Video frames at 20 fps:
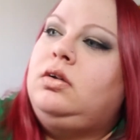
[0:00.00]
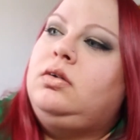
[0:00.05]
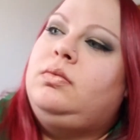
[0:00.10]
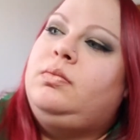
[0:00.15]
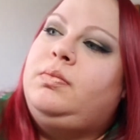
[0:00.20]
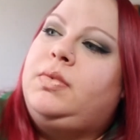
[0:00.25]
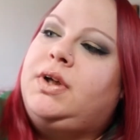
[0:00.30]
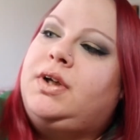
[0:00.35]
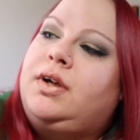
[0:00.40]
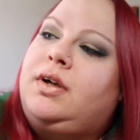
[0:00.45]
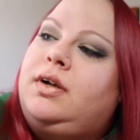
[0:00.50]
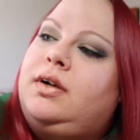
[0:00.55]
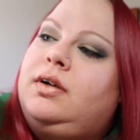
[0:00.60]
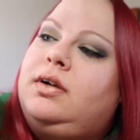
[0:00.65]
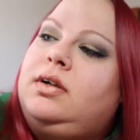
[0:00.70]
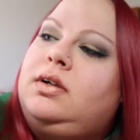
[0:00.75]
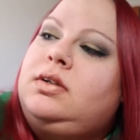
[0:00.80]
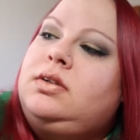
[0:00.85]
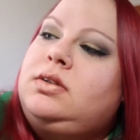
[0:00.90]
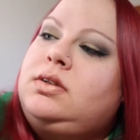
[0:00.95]

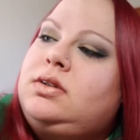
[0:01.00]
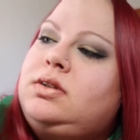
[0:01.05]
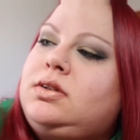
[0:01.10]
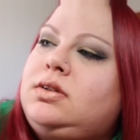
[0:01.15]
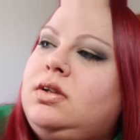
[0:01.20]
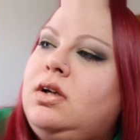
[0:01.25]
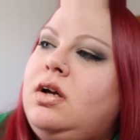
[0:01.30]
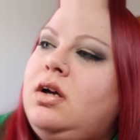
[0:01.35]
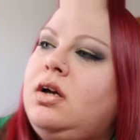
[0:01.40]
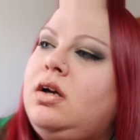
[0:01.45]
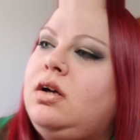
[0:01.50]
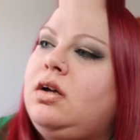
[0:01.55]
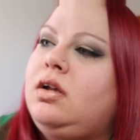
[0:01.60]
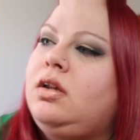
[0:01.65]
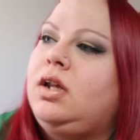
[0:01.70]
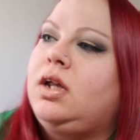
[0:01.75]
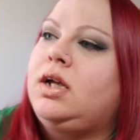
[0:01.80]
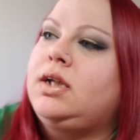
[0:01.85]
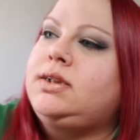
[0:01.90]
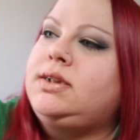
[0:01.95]
because
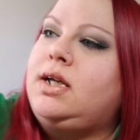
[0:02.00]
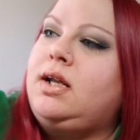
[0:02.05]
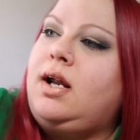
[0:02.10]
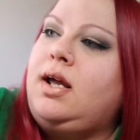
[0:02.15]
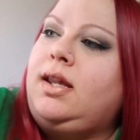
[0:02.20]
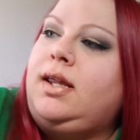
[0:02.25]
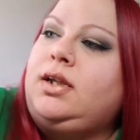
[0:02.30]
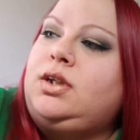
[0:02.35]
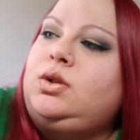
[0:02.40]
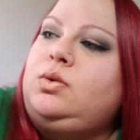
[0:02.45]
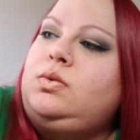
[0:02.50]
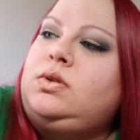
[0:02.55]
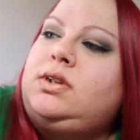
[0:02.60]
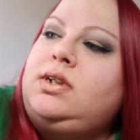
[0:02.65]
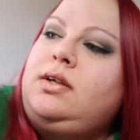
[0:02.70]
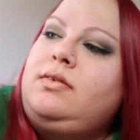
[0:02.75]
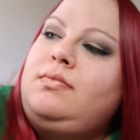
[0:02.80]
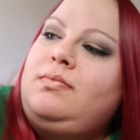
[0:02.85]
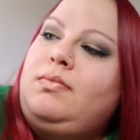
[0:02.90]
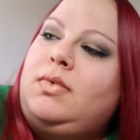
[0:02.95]
like I said, I like to
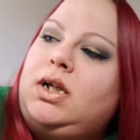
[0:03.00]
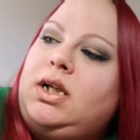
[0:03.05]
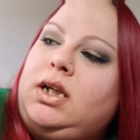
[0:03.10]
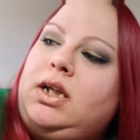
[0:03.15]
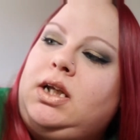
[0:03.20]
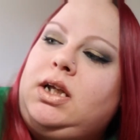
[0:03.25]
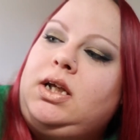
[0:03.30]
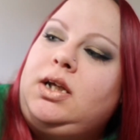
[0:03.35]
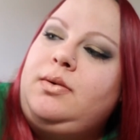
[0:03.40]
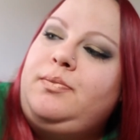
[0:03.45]
save money.